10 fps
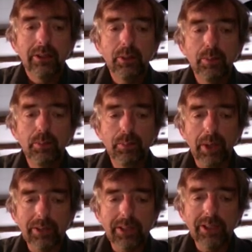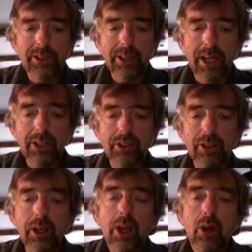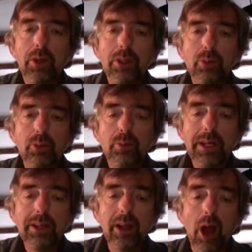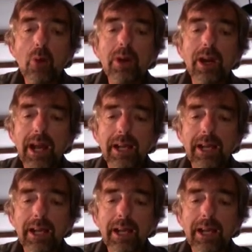to pass legislation which would mean that only